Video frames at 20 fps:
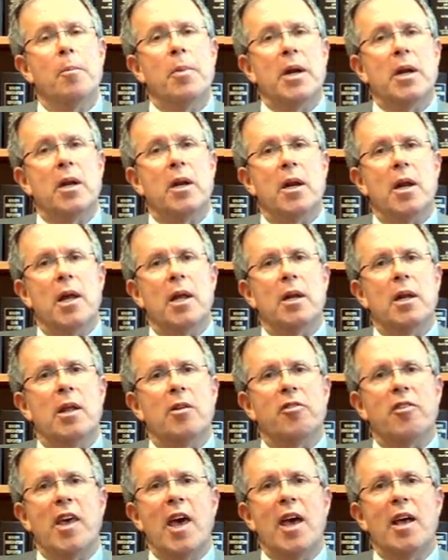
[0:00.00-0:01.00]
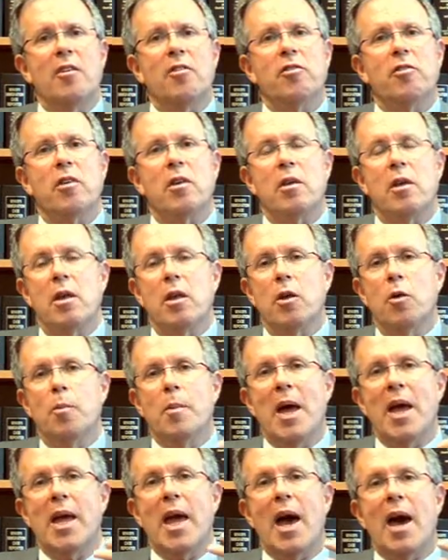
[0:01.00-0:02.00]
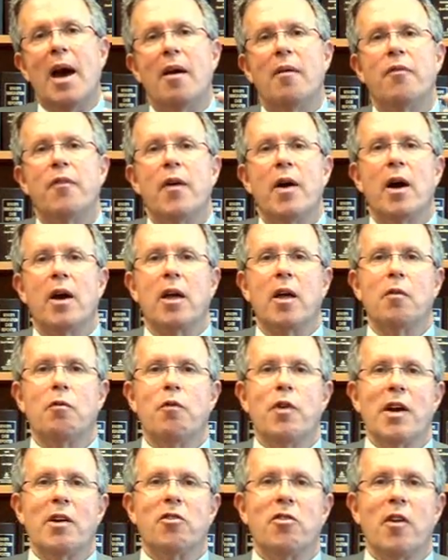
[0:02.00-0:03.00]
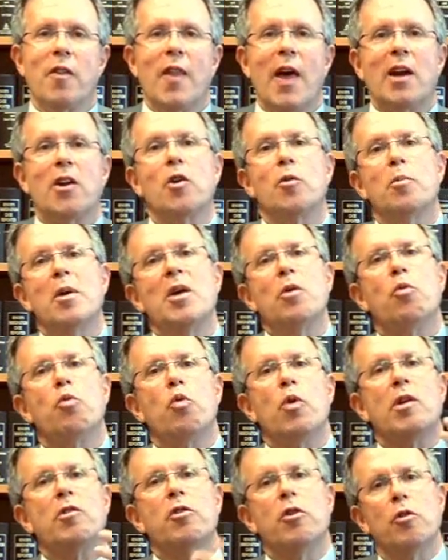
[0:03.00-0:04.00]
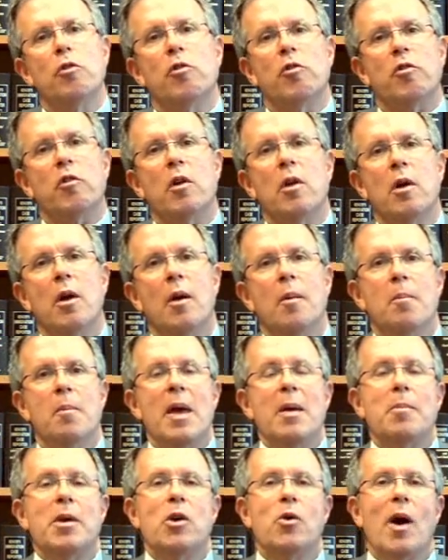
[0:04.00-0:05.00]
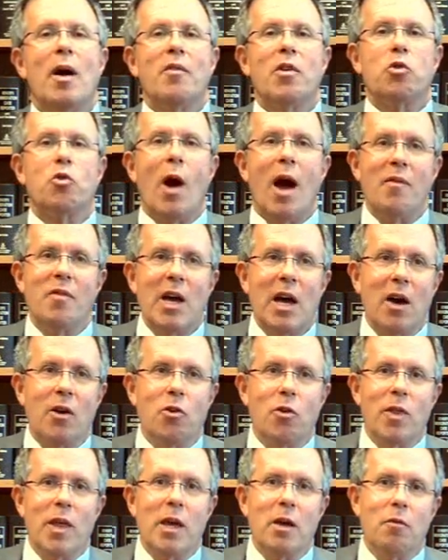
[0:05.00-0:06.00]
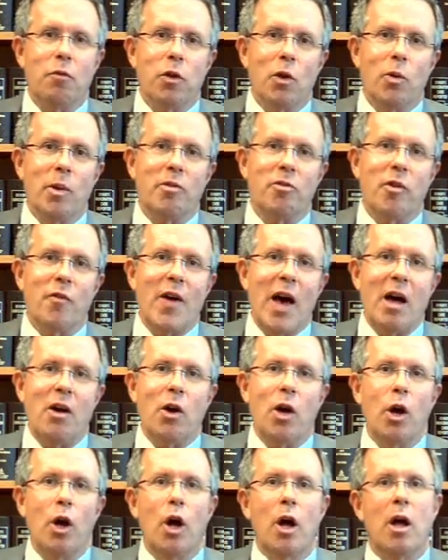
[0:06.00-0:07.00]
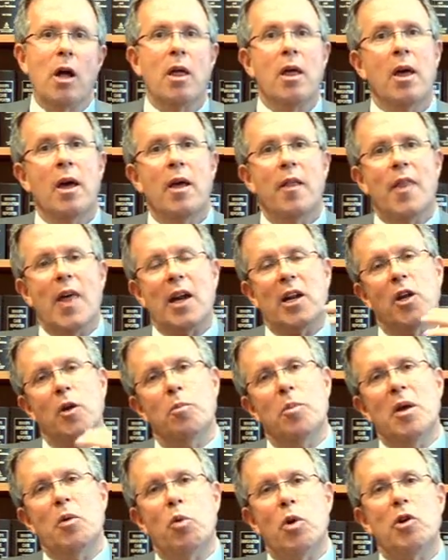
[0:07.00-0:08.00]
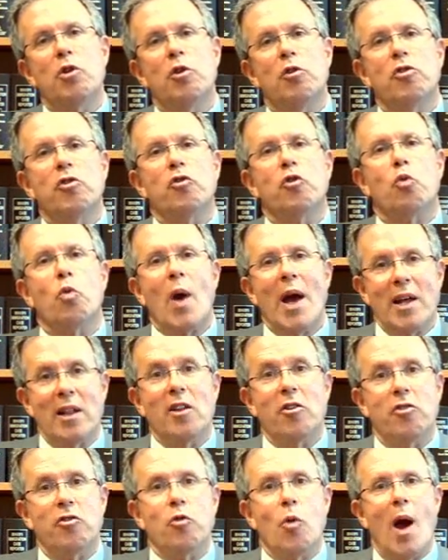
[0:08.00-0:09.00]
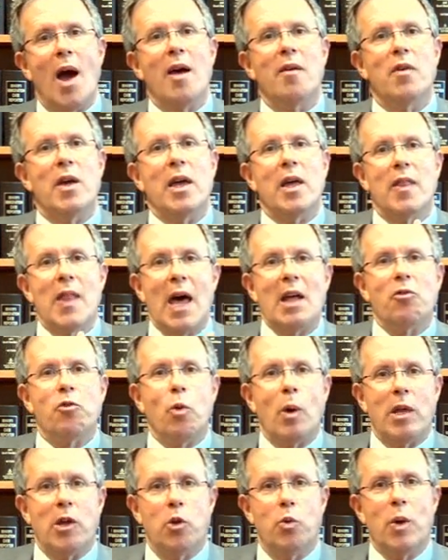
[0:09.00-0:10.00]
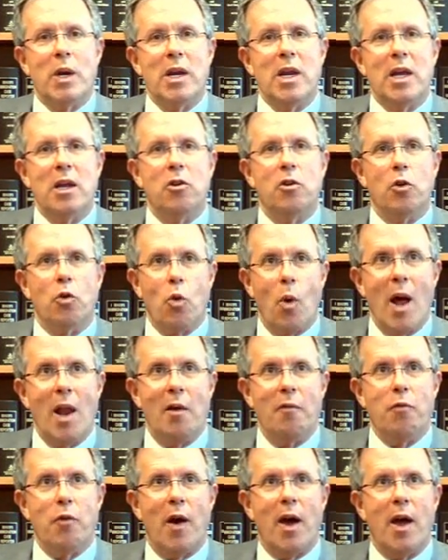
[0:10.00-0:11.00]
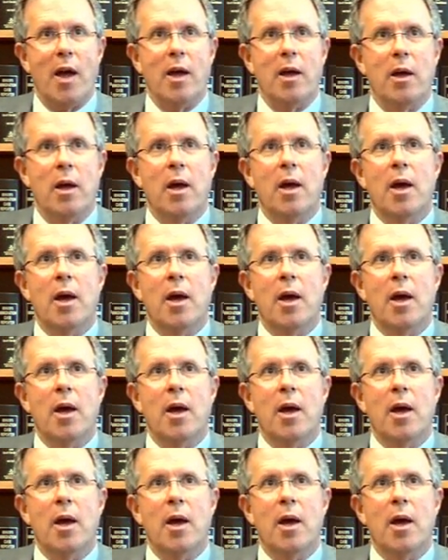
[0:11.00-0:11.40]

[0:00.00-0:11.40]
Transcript: But in, in this case, you may have a conviction that could be reduced. Maybe you have a driving under the influence of alcohol that could be reduced to reckless driving, and that's what you would need to qualify.